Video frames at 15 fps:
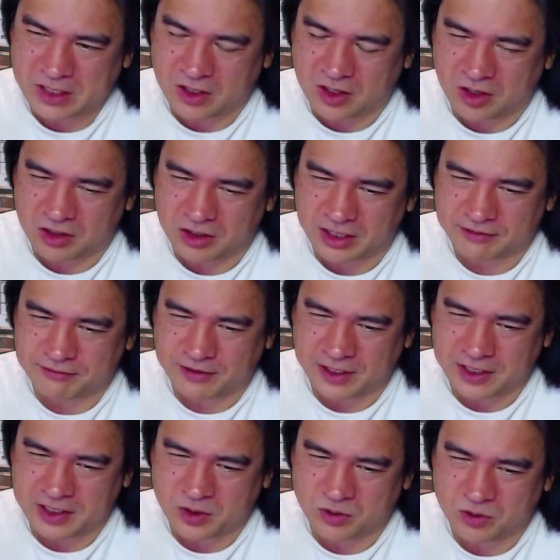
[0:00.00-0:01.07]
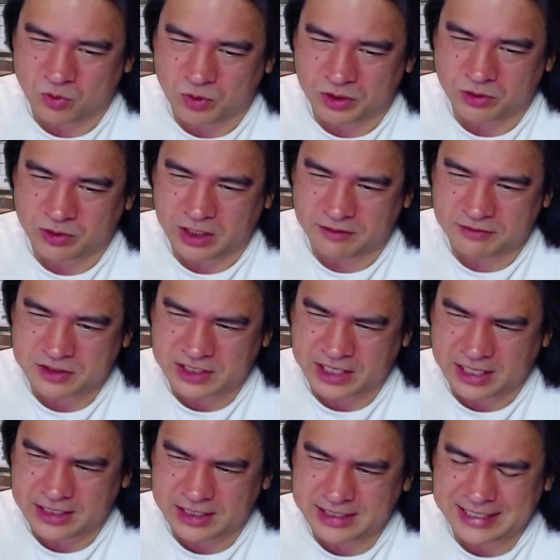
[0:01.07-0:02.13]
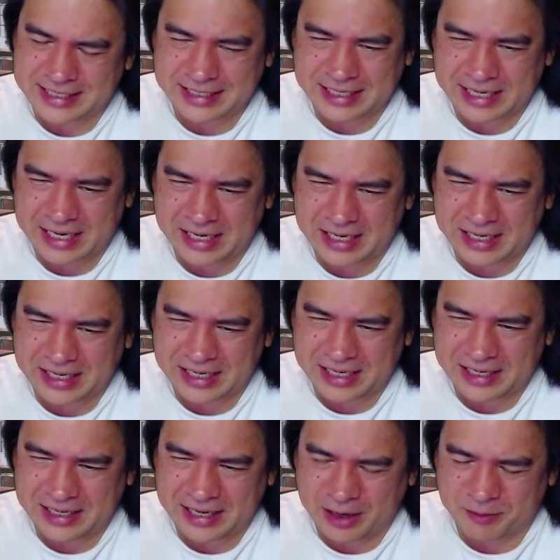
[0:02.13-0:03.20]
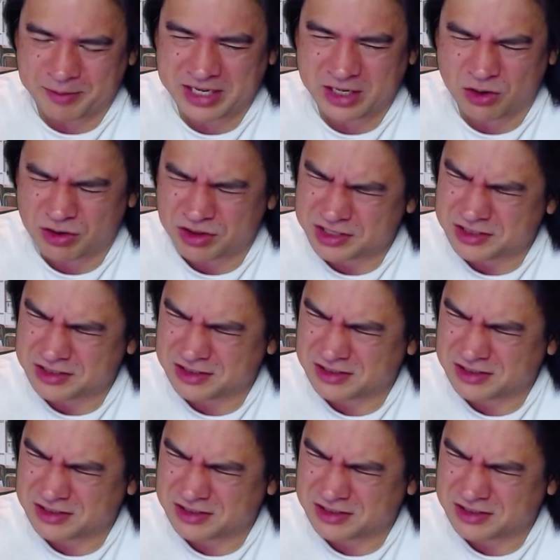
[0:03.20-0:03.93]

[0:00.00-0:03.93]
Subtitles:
are like finding 1 grain of sand in how many Earths?